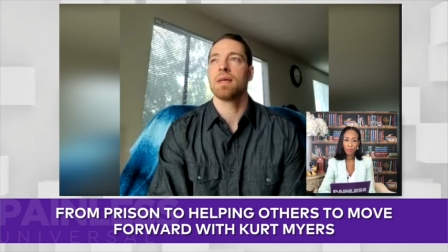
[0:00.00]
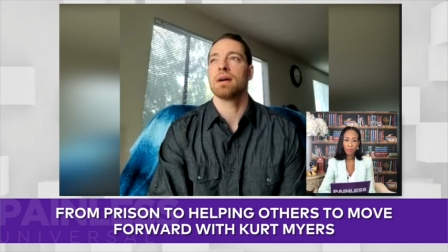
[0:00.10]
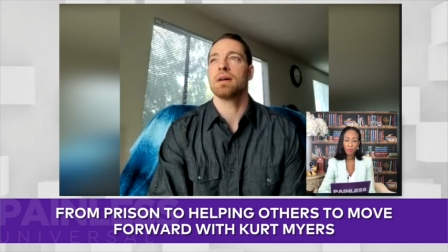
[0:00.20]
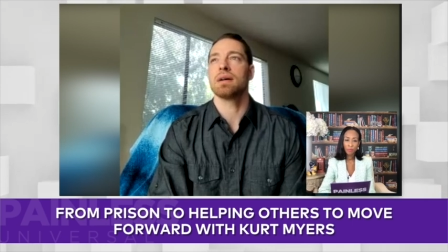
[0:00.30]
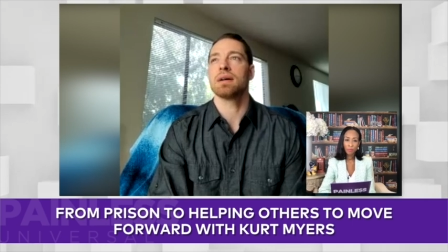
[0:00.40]

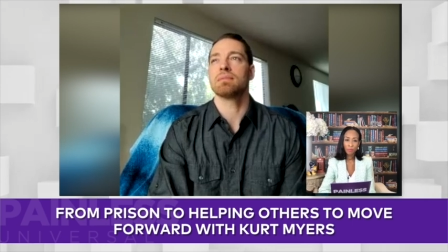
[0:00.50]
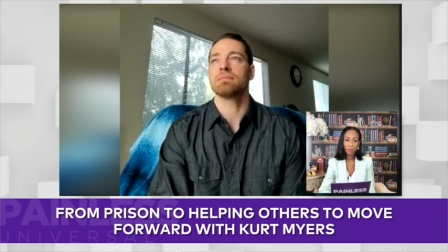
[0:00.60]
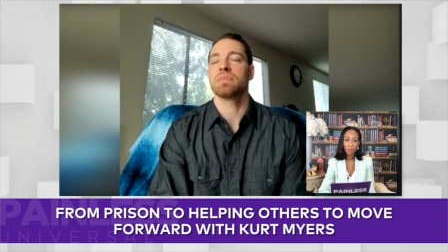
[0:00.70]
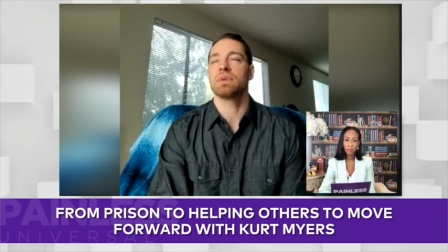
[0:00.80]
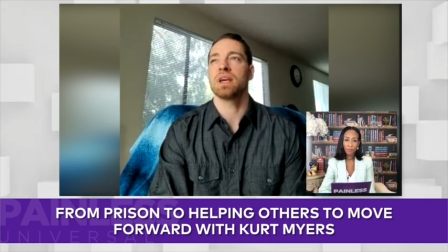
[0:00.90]

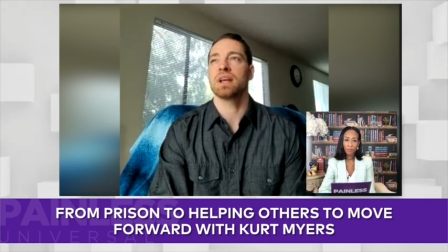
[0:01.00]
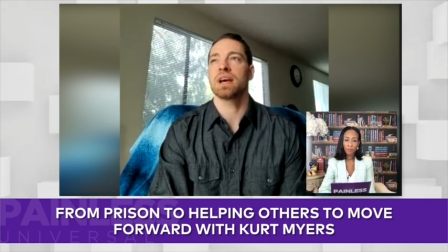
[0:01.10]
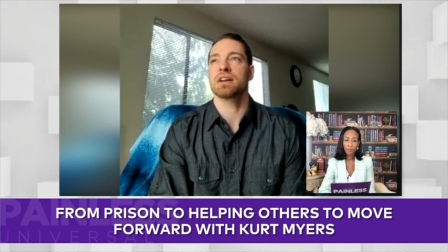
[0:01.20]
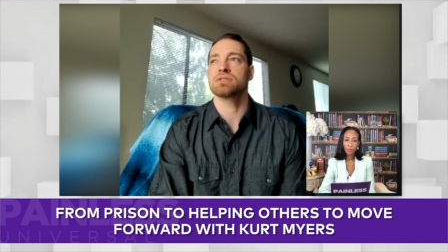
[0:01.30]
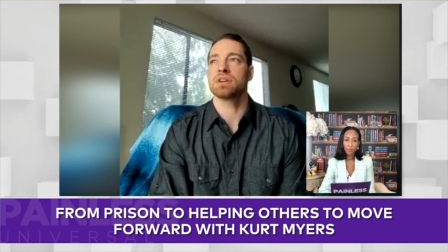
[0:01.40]
um, getting
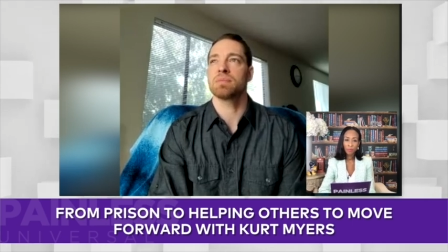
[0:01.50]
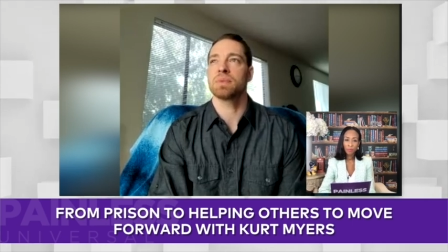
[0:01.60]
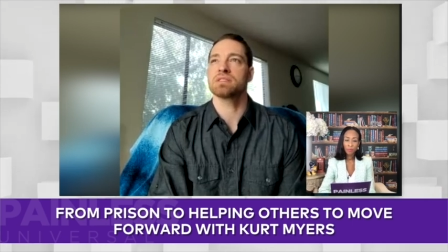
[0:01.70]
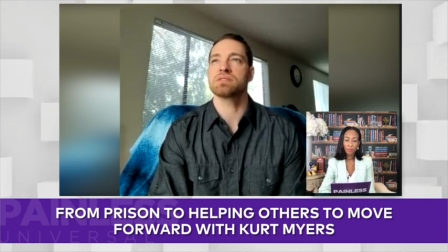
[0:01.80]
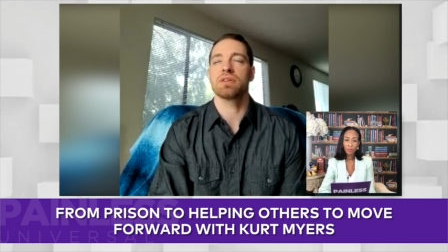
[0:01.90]
out of
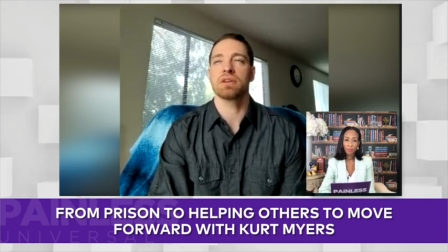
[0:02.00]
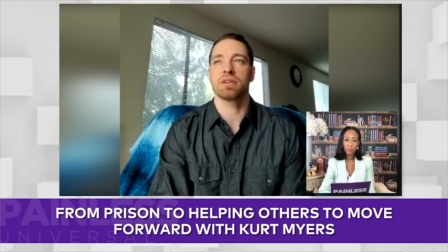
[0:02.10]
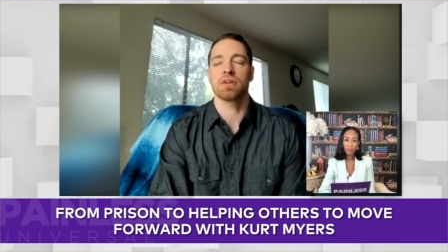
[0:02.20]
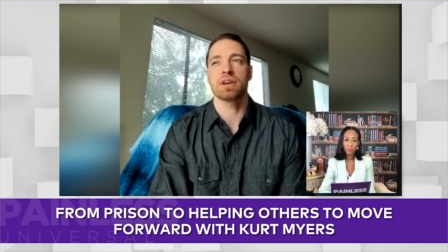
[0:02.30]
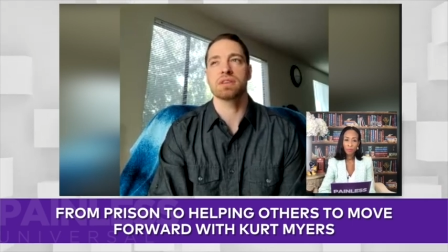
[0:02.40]
treatment, I started
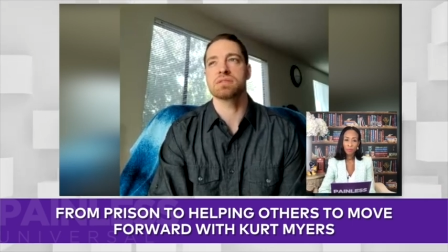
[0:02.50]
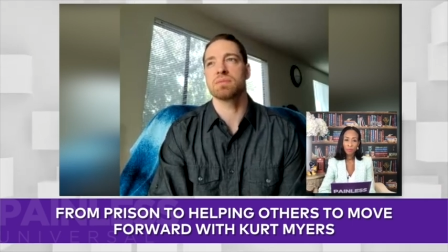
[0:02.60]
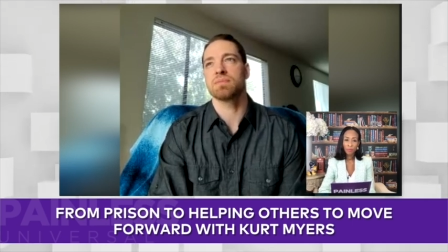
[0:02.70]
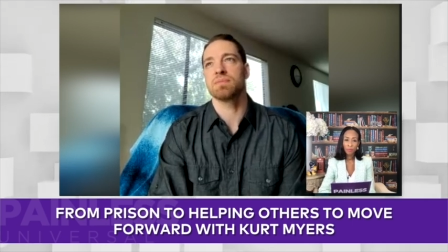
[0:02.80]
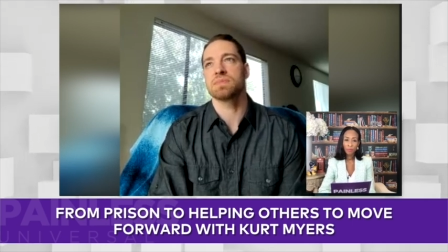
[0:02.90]
earning
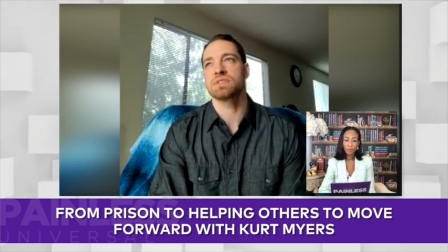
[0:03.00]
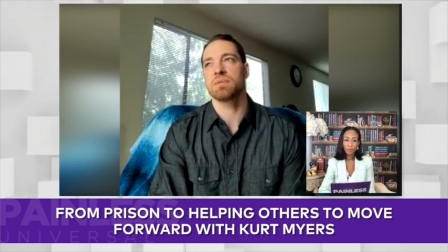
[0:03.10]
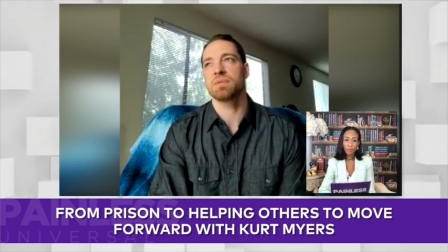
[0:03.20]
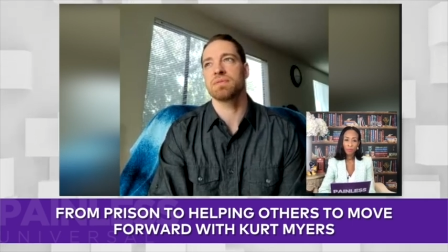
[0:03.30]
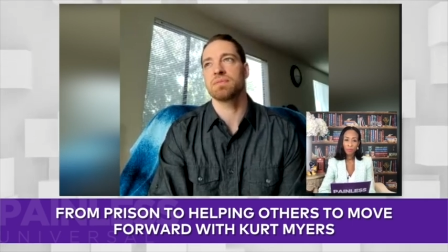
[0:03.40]
some some
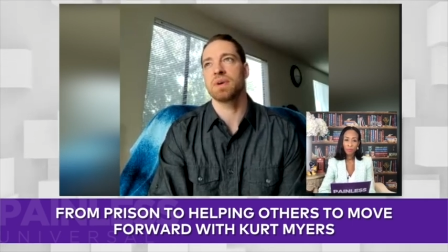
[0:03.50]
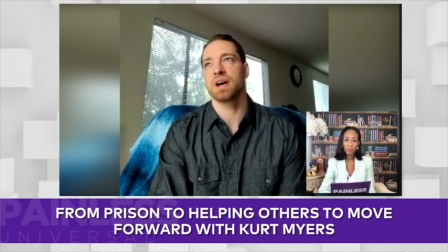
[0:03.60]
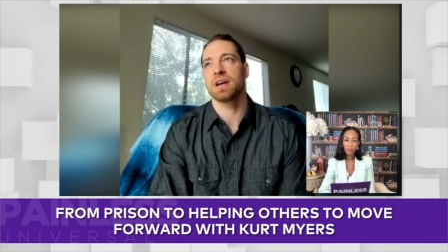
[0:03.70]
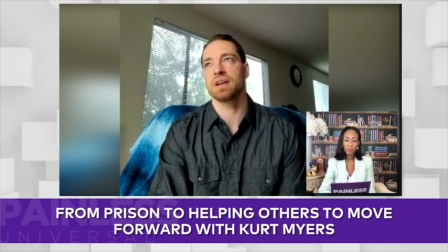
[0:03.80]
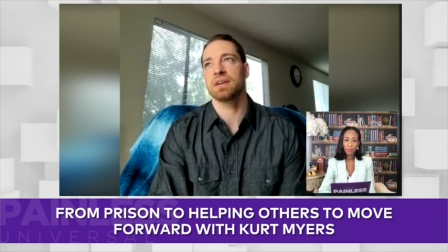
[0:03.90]
of
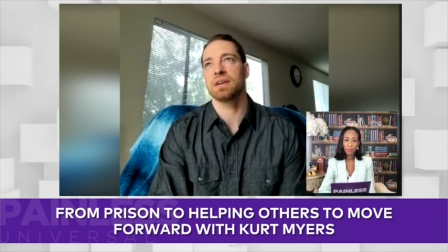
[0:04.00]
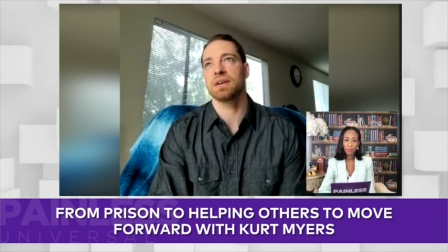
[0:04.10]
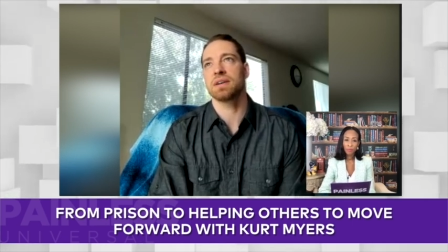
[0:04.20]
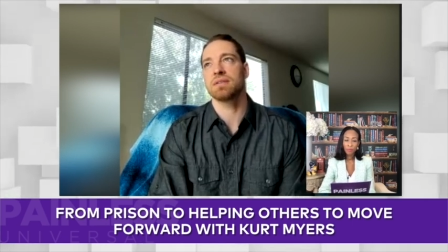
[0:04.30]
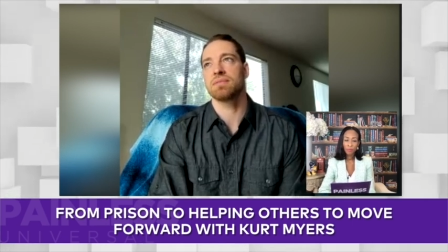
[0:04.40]
my
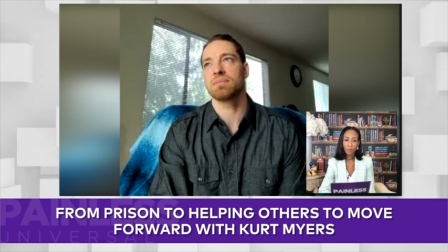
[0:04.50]
uh,